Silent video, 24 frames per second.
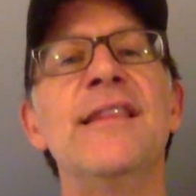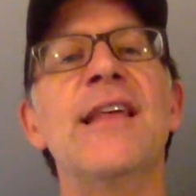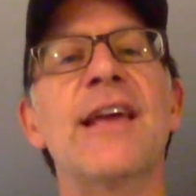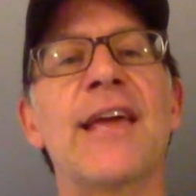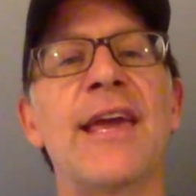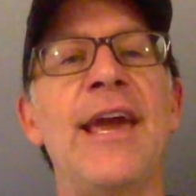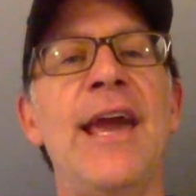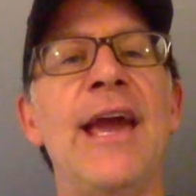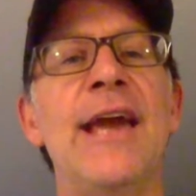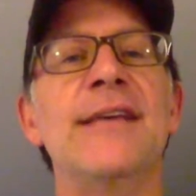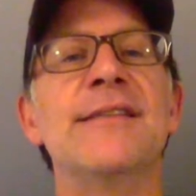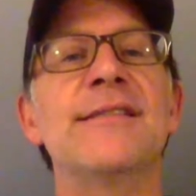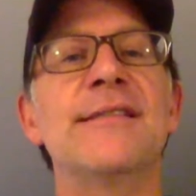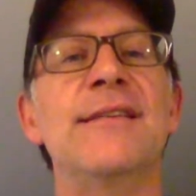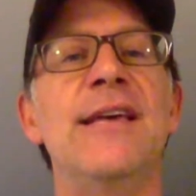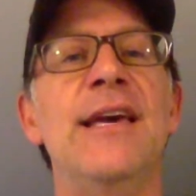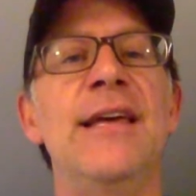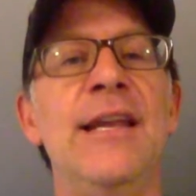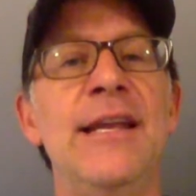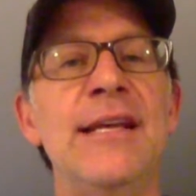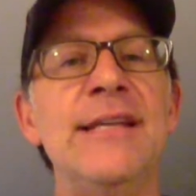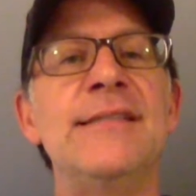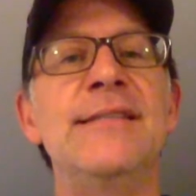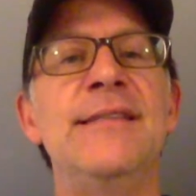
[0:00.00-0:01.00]
the case,
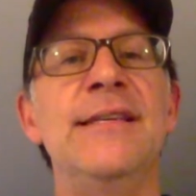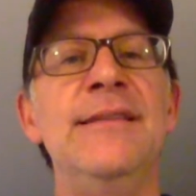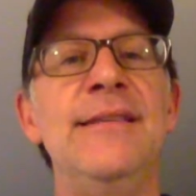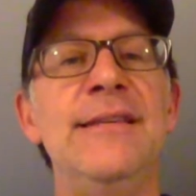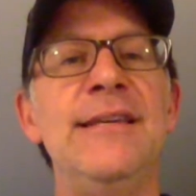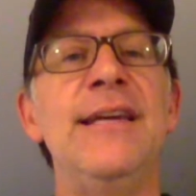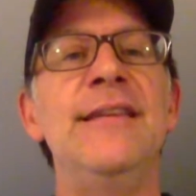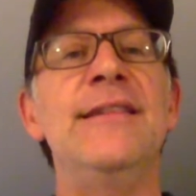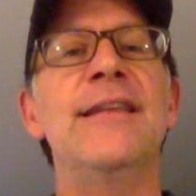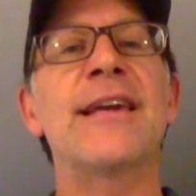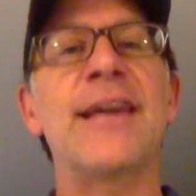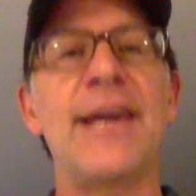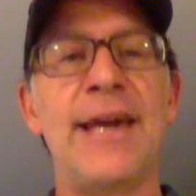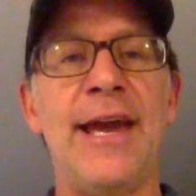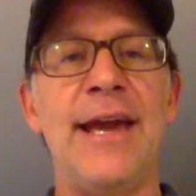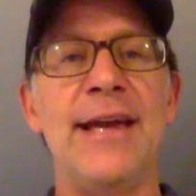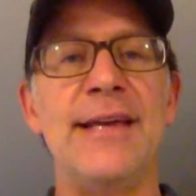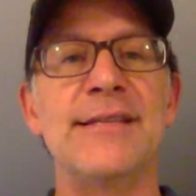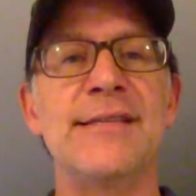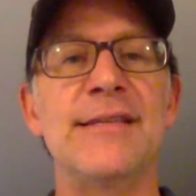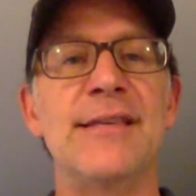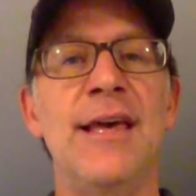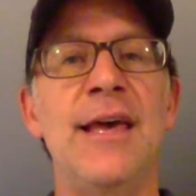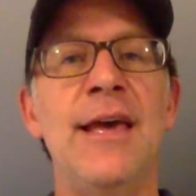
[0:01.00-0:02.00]
it is indeed the
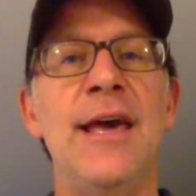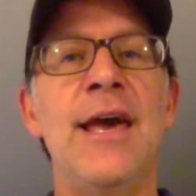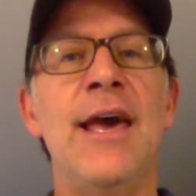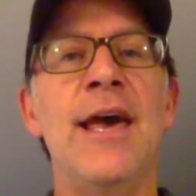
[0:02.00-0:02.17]
case